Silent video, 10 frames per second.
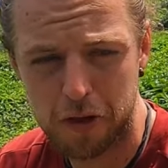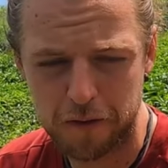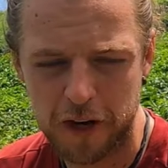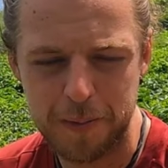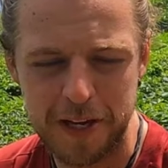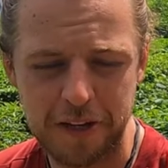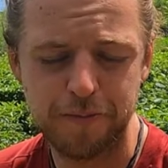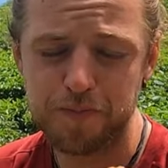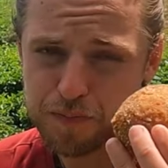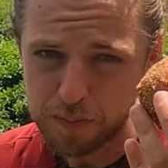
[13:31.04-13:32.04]
They're very big,
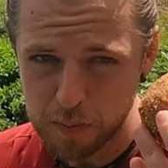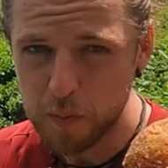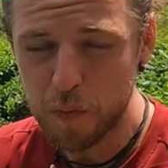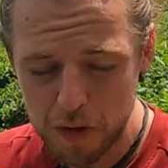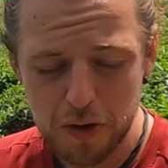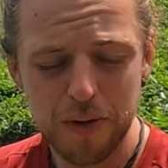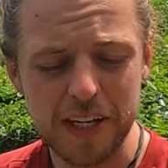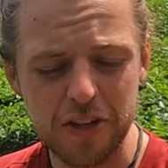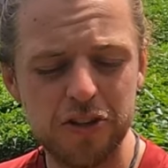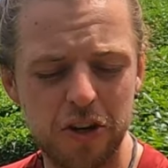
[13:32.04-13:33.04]

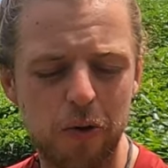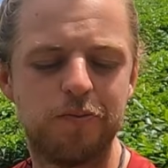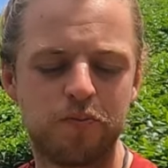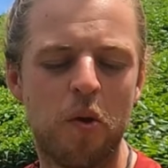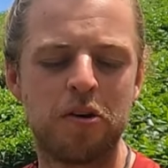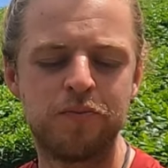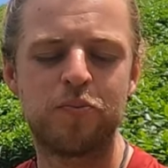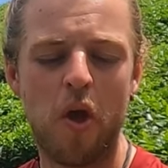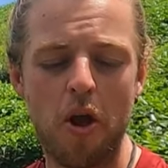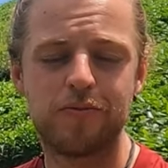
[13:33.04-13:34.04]
quite good though.
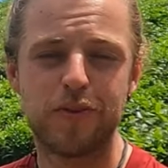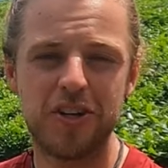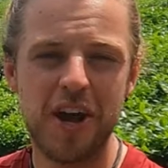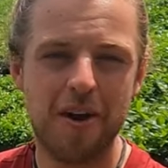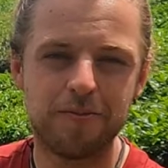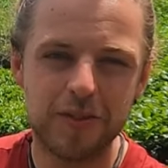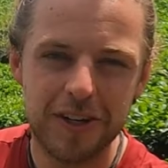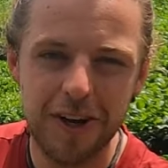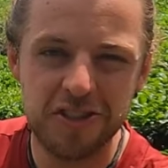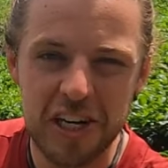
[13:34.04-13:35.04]
And yeah,
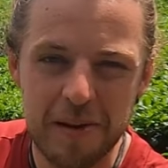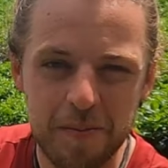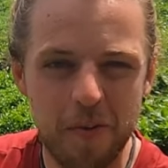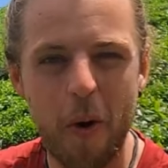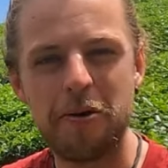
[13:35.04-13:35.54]
lunchtime.